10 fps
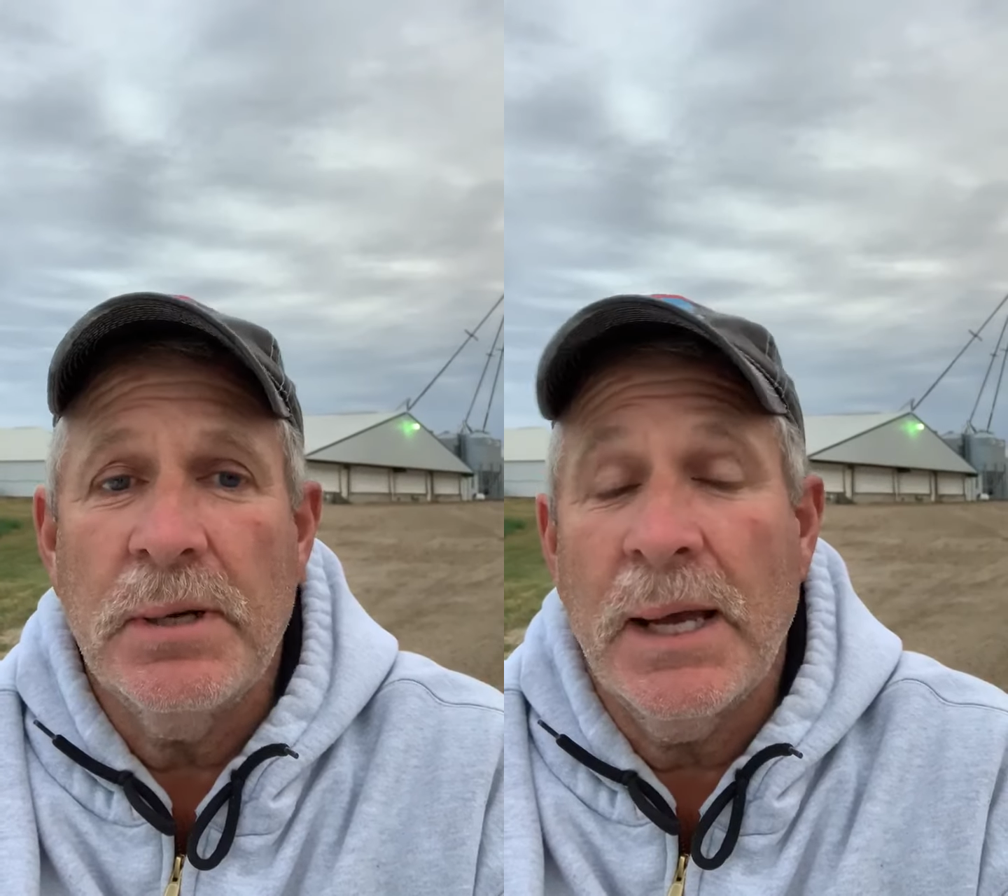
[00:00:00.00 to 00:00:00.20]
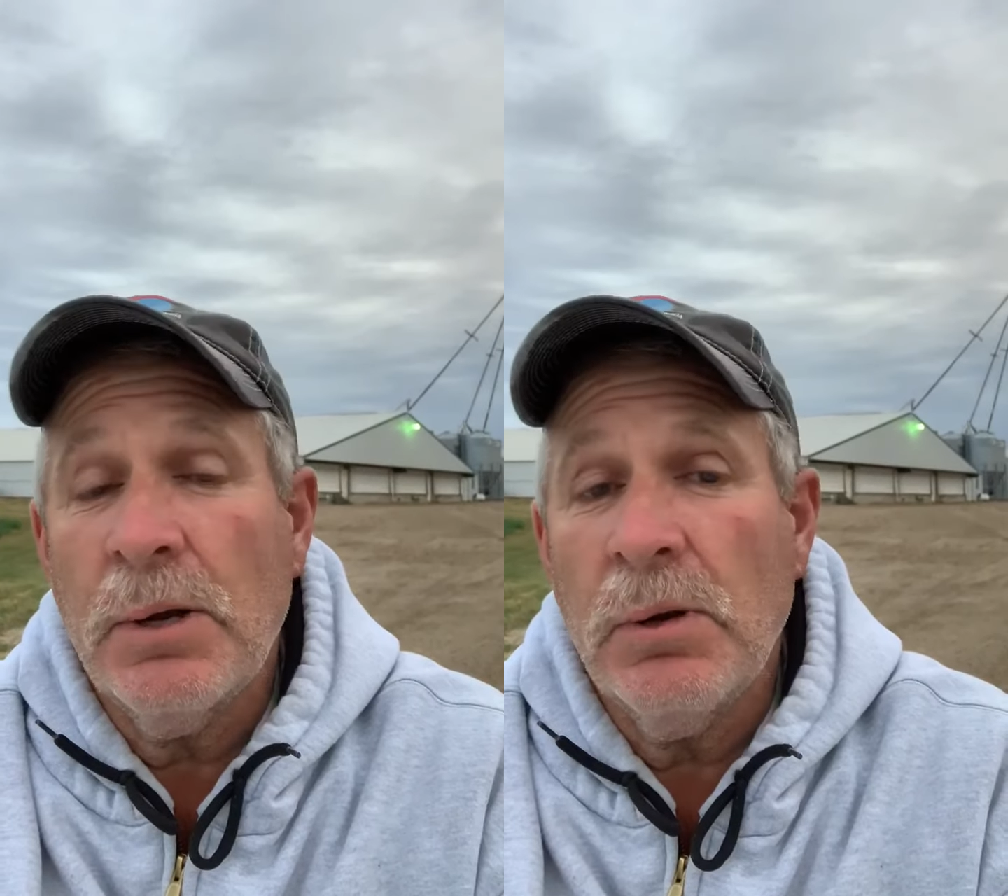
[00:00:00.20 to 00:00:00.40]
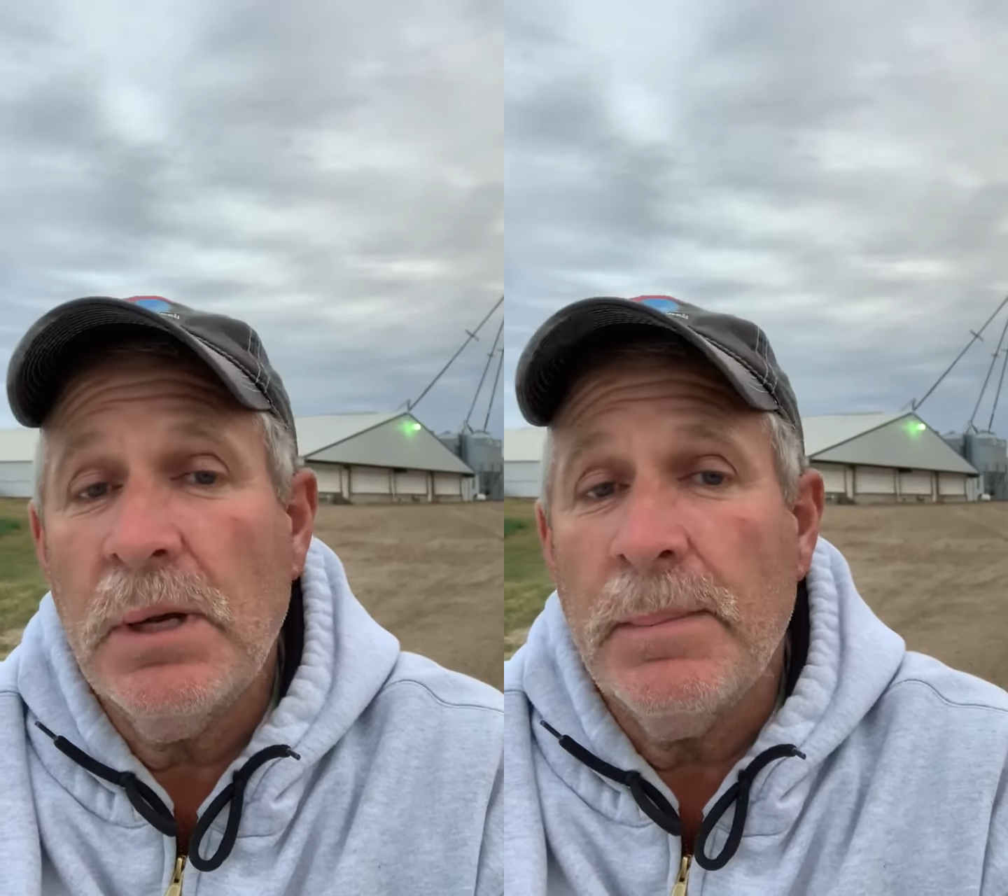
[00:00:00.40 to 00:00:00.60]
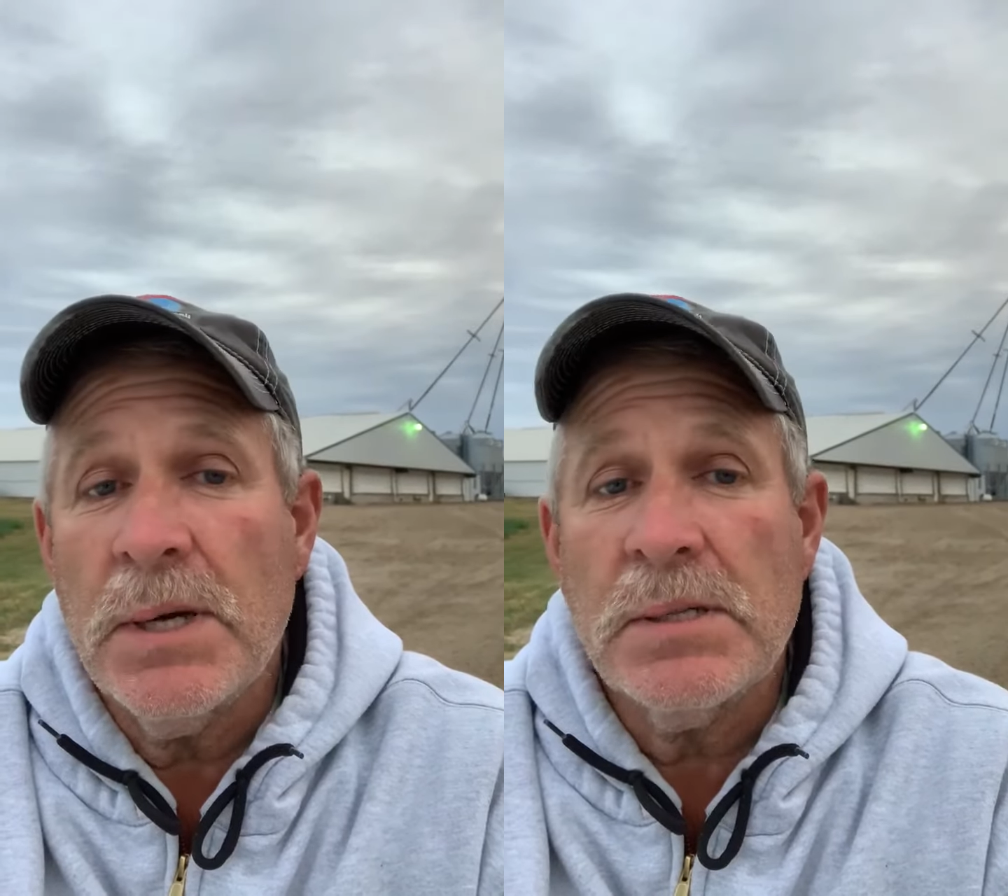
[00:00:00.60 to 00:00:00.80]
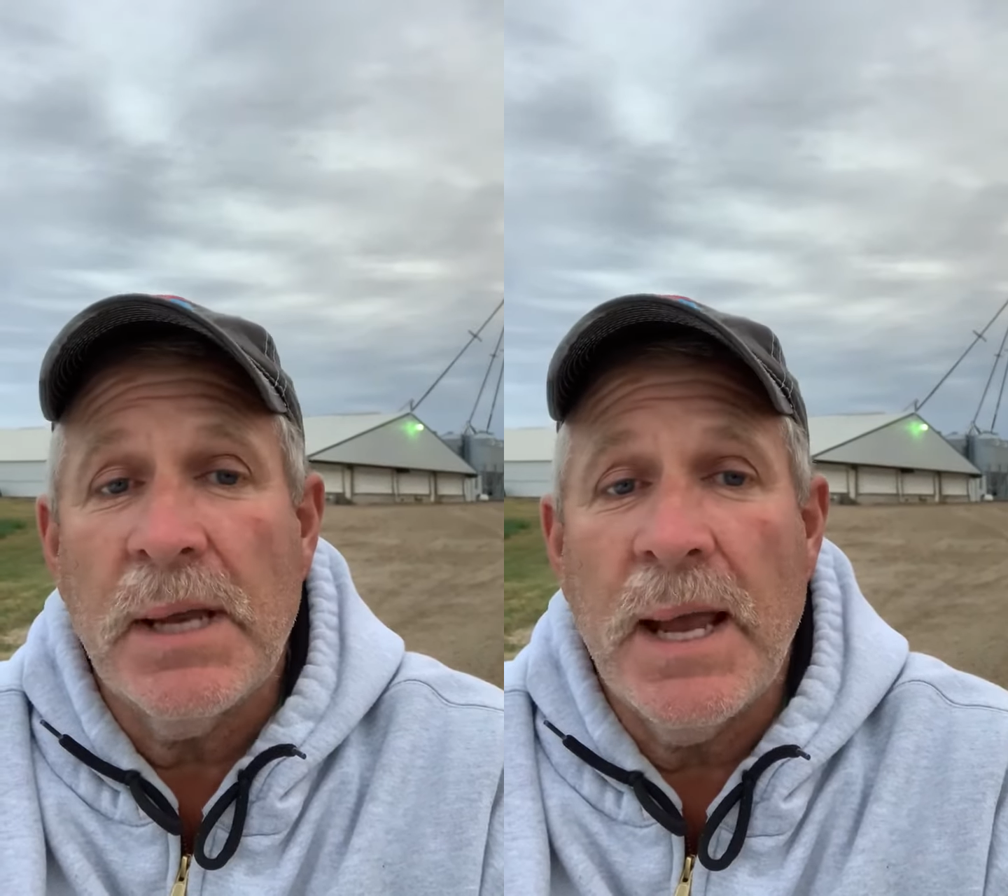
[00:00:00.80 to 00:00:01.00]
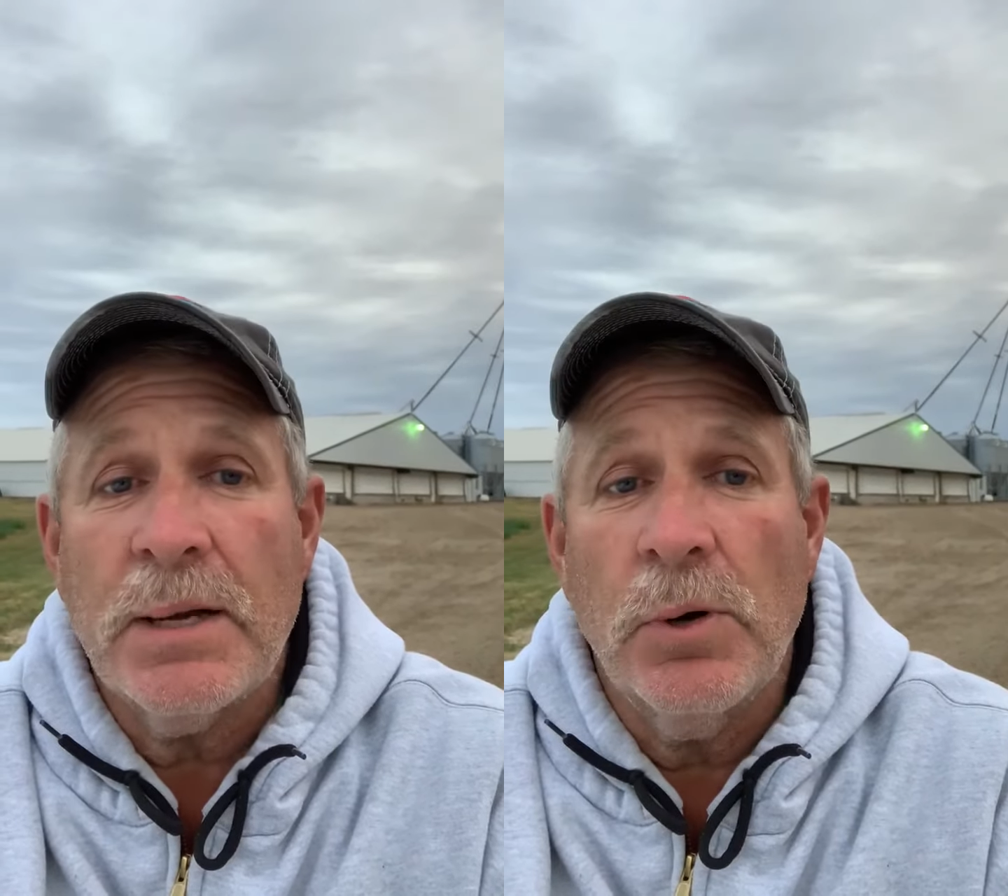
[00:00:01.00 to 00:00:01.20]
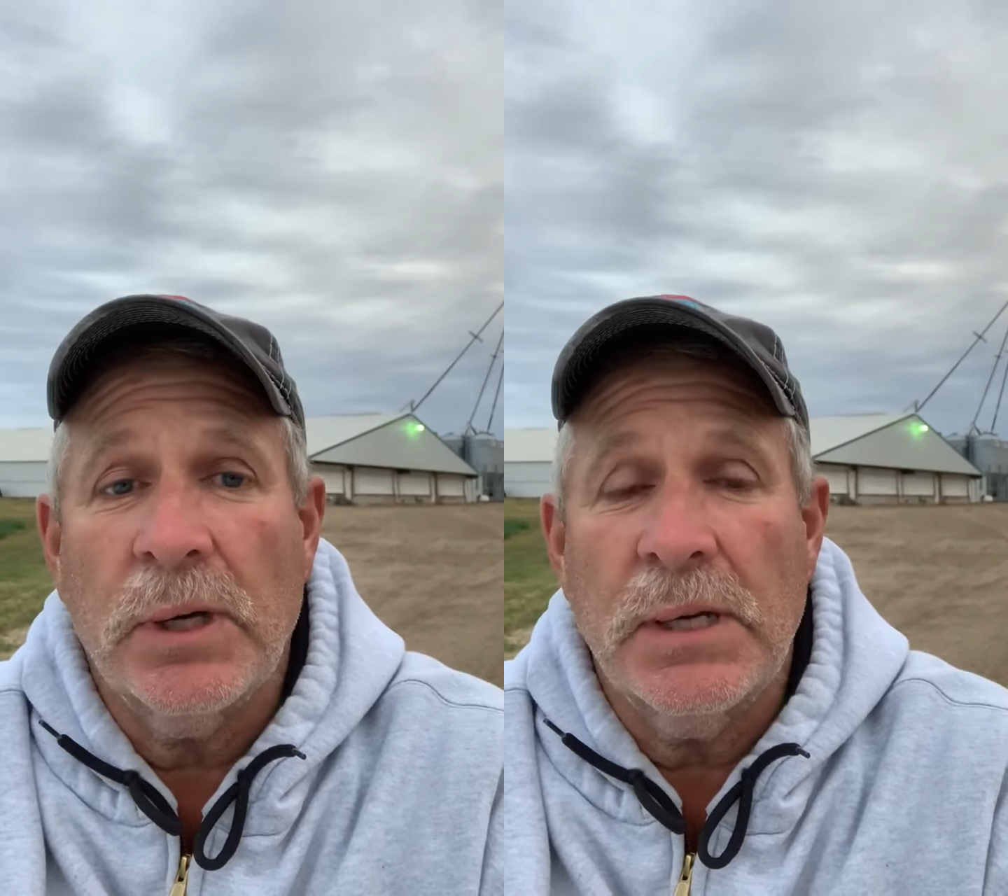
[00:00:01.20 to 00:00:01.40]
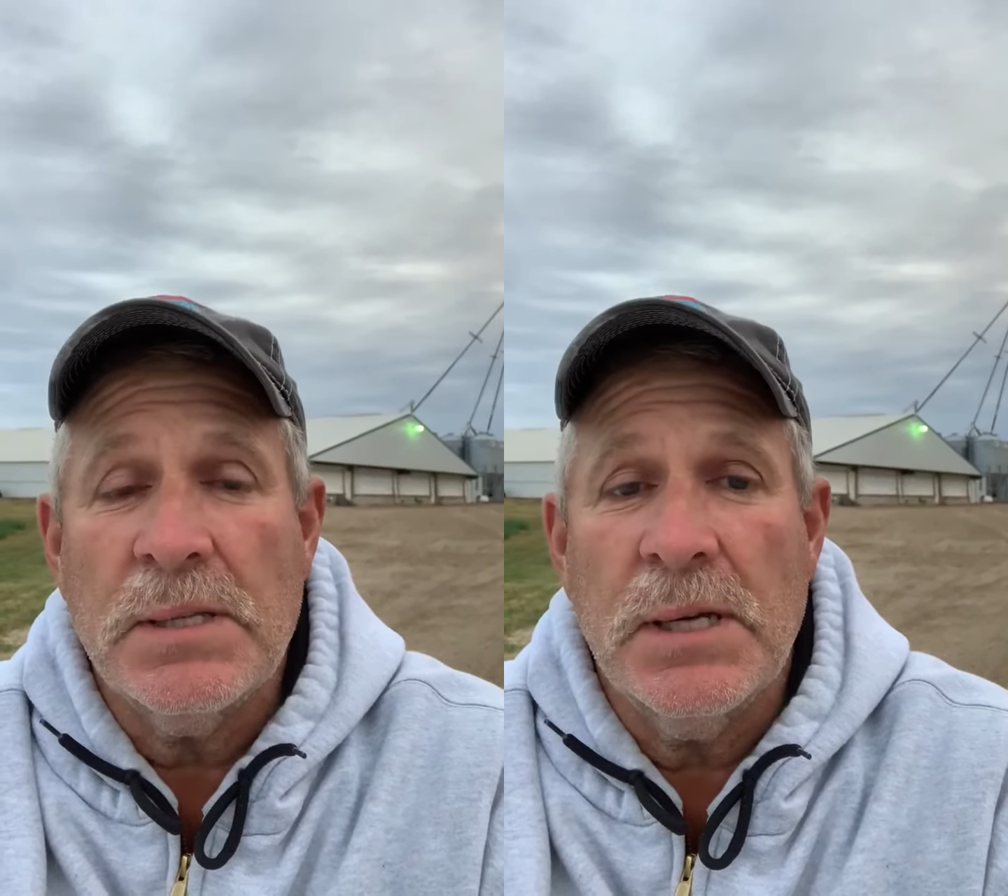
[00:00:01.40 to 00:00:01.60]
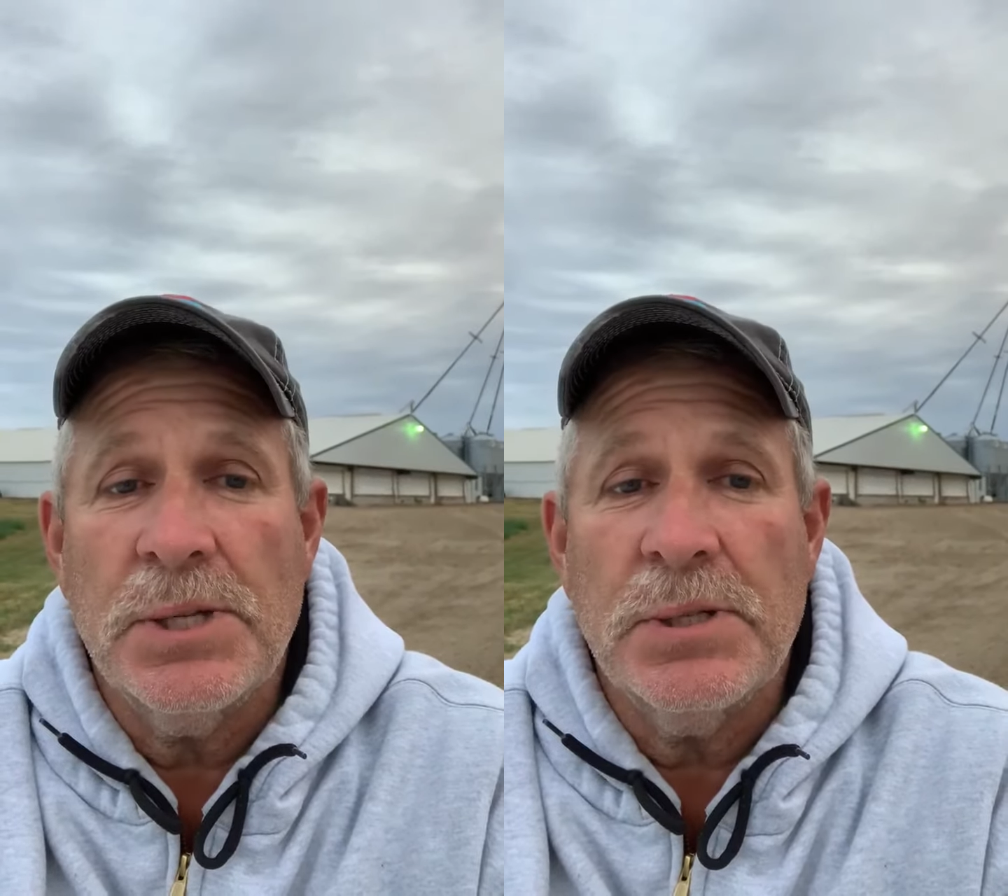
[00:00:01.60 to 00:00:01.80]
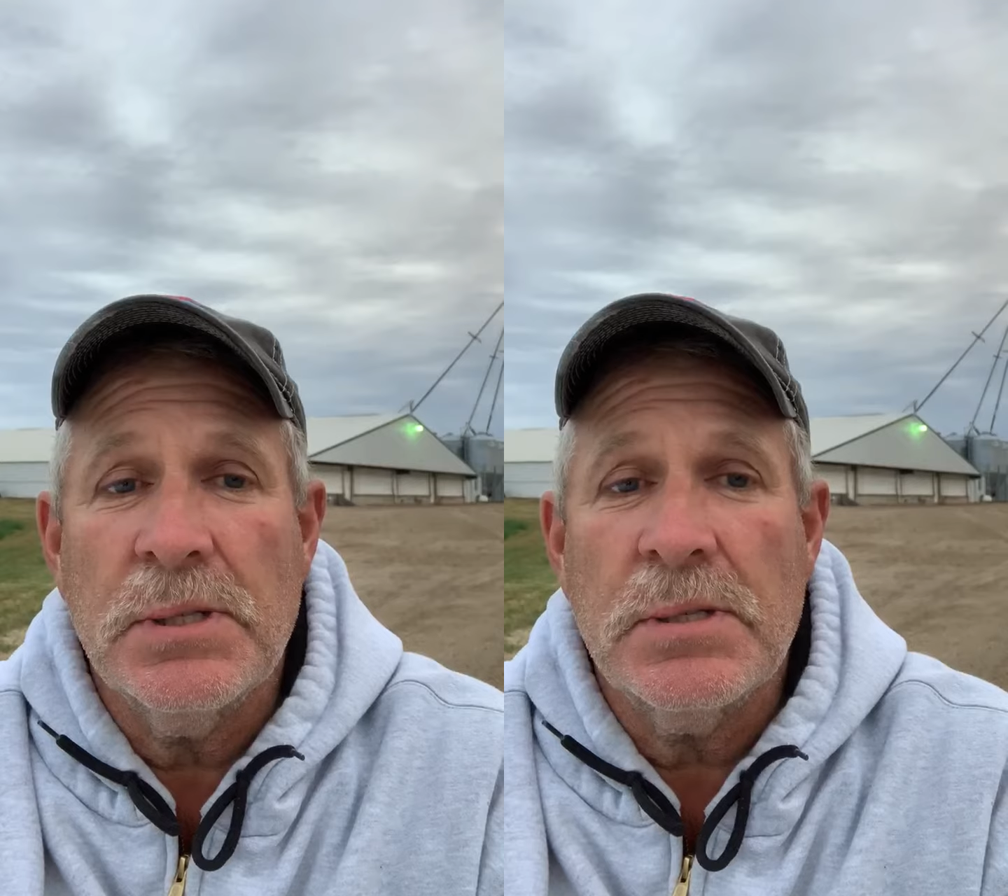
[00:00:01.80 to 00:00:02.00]
not only amongst ag
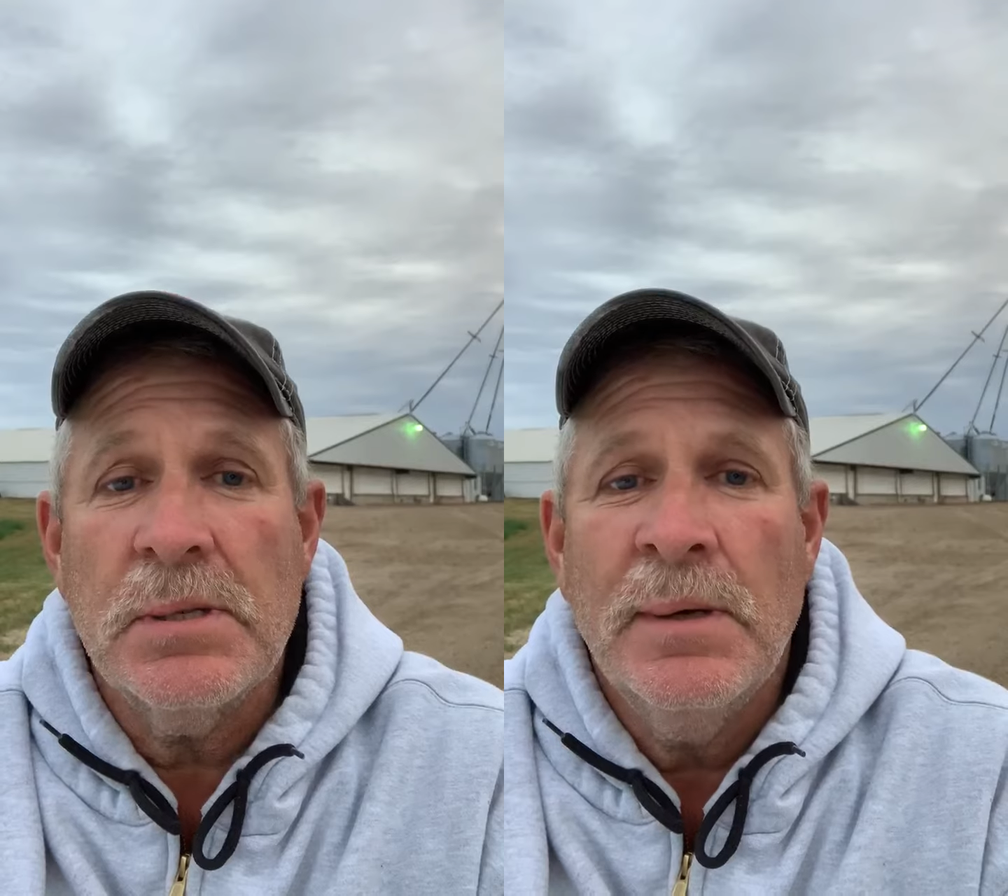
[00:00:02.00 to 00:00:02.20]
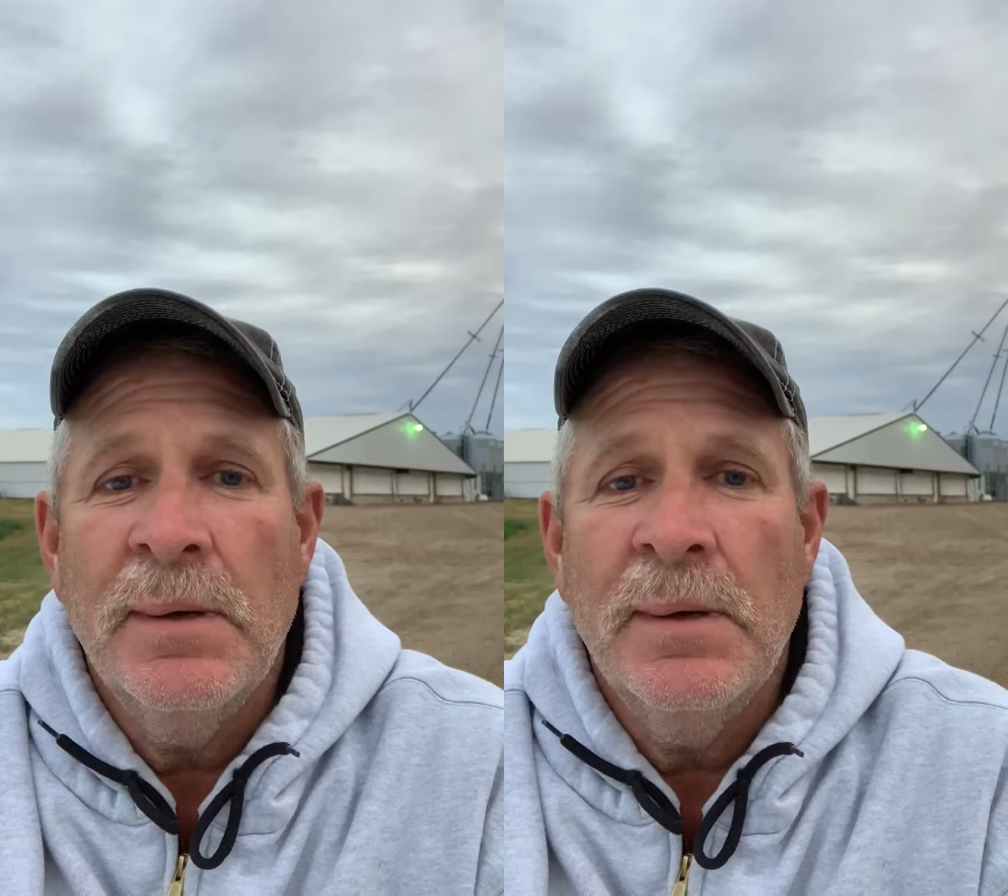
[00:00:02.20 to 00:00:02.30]
organizations,